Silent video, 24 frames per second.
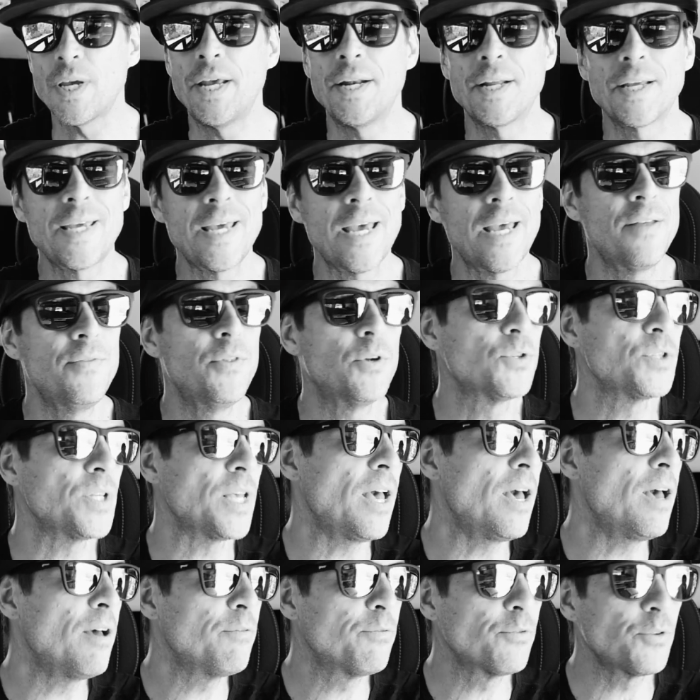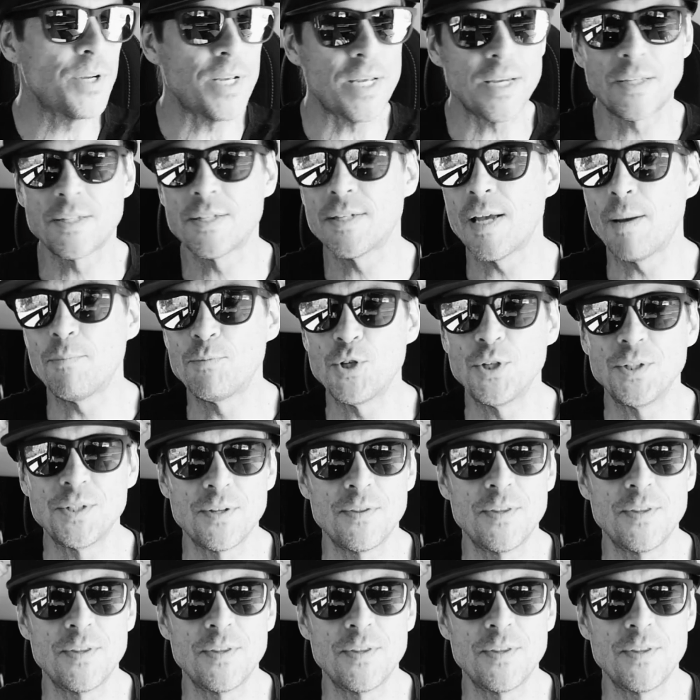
And again, there's every exception